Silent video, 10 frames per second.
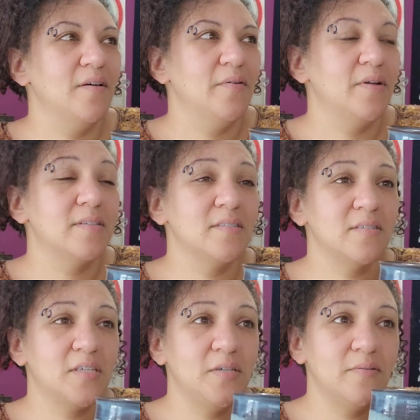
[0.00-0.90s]
What else? It's
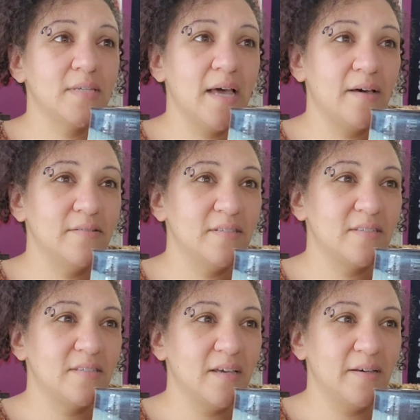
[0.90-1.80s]
a cute town.
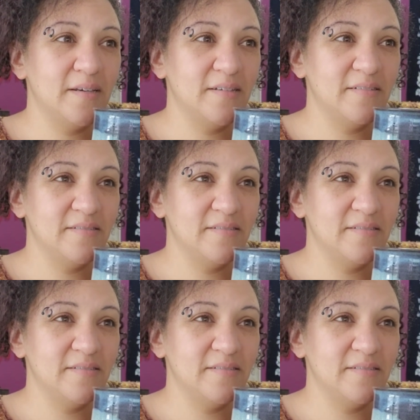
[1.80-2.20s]
It's, how